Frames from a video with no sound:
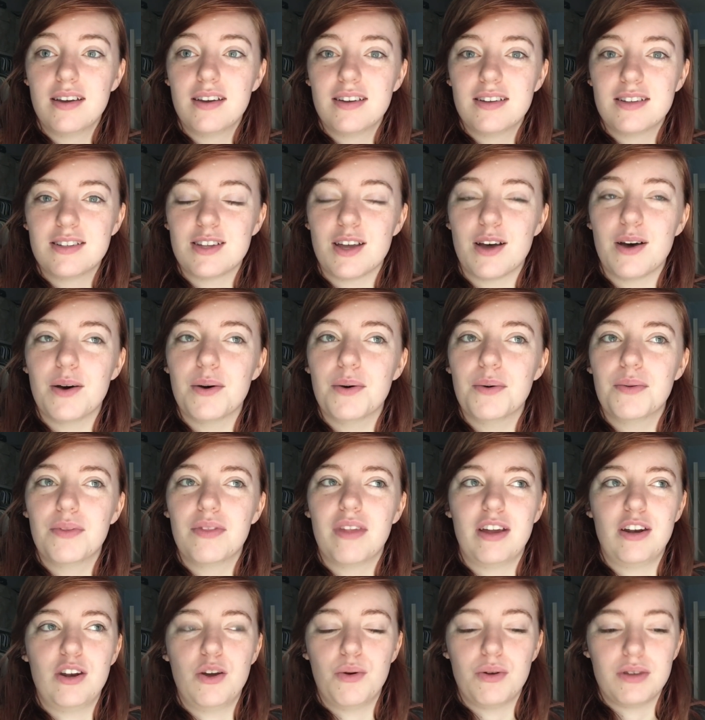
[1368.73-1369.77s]
So
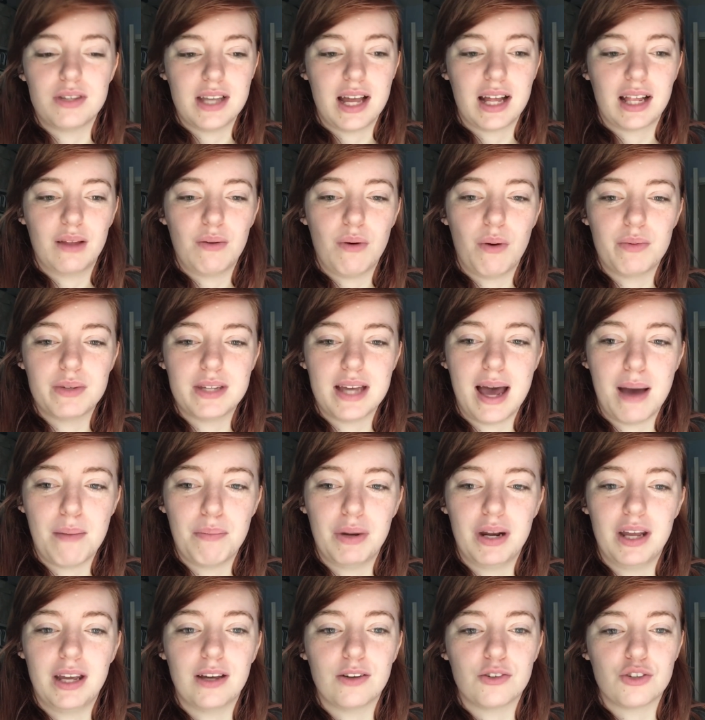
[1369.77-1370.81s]
they knew exactly what was
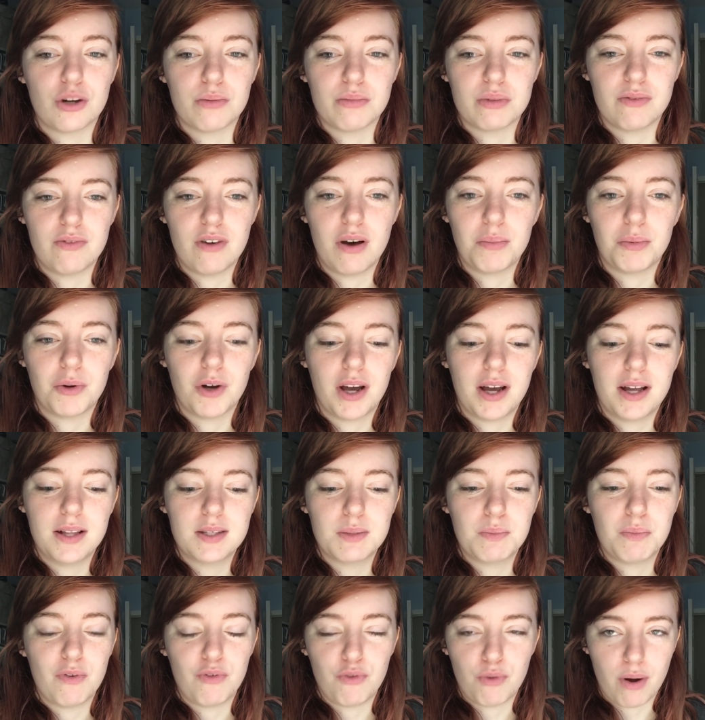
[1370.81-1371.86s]
happening in terms of
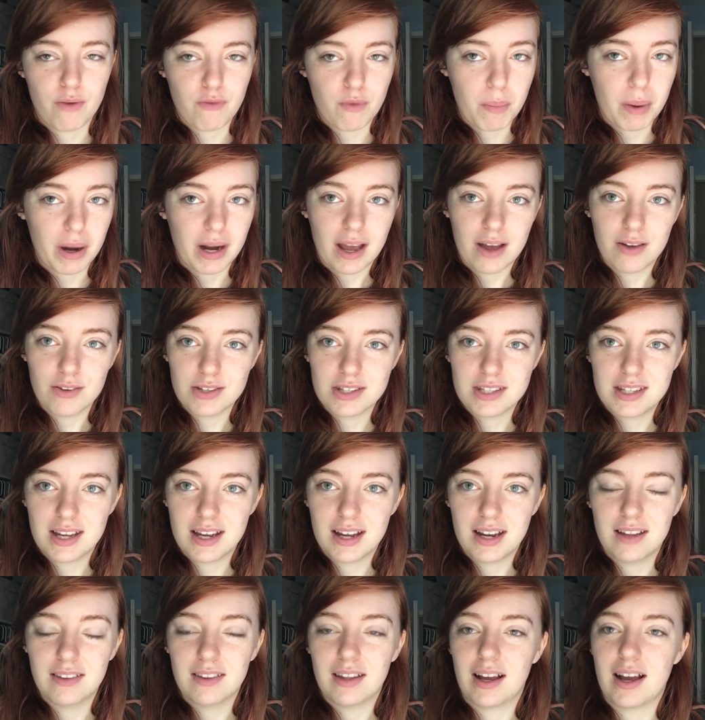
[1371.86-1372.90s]
upgrades before everybody else
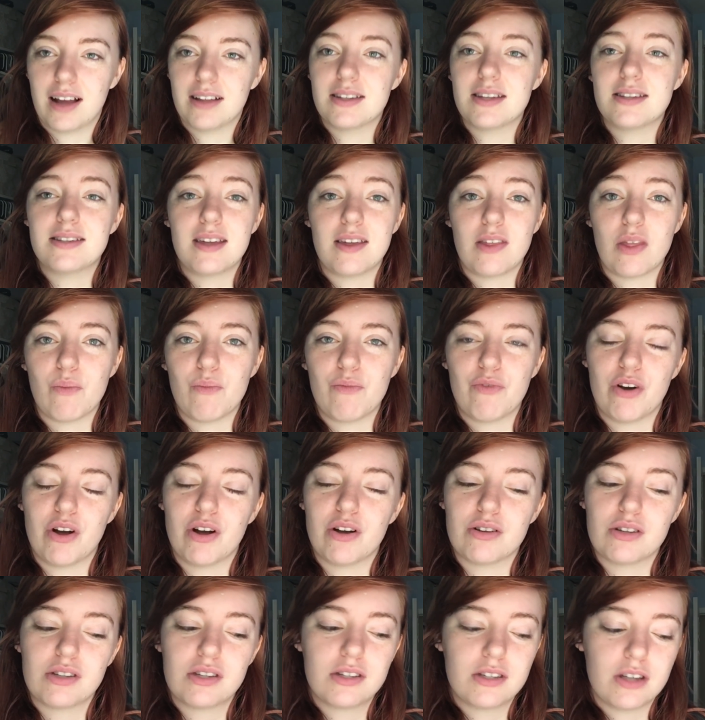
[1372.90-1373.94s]
did, and they got to see them
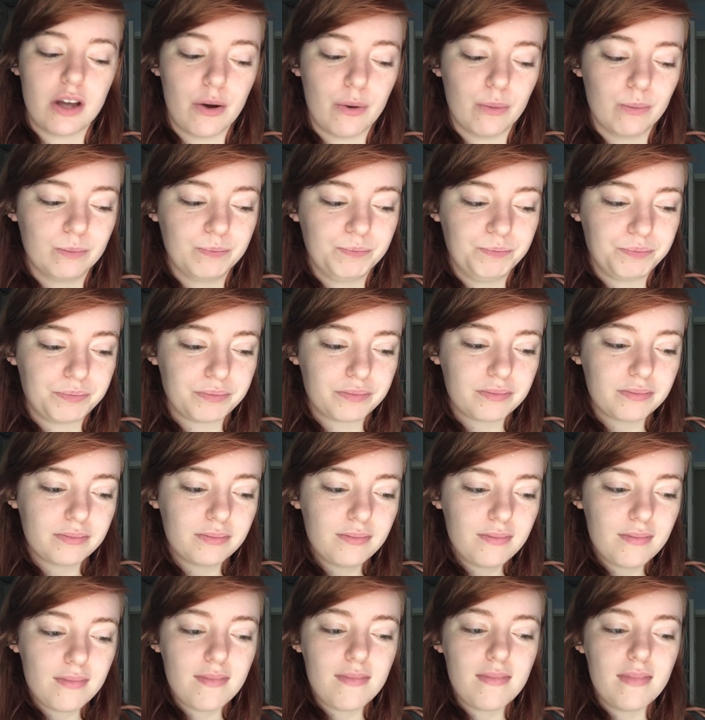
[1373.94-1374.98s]
first. So
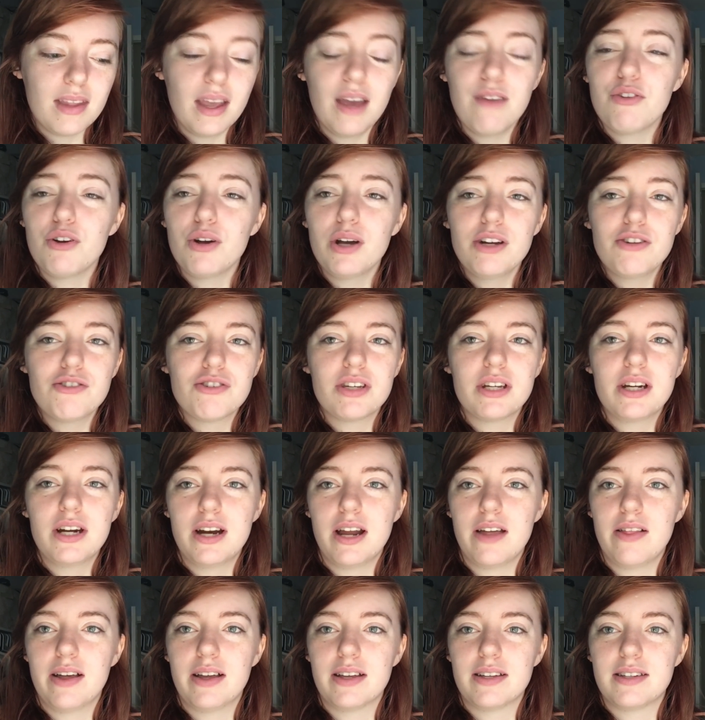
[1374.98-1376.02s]
if you're interested in
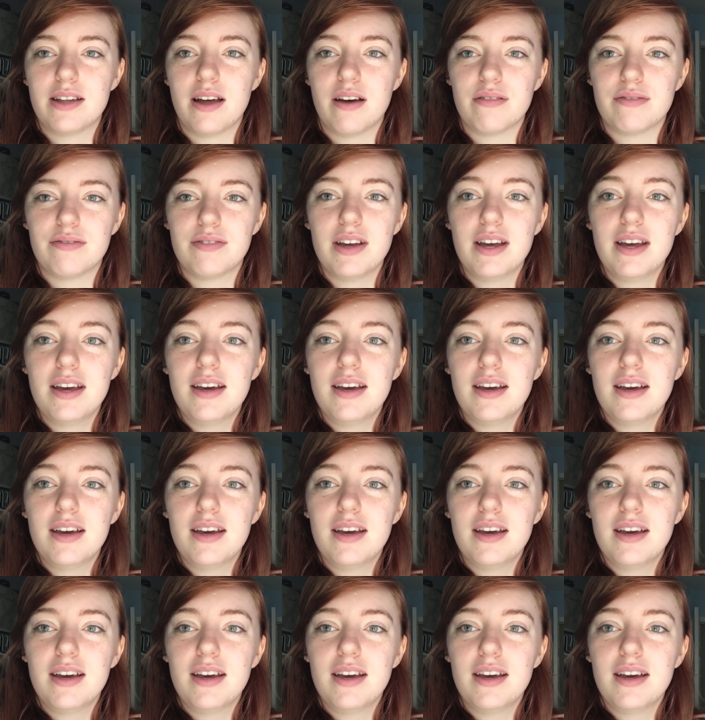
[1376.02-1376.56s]
any of that stuff,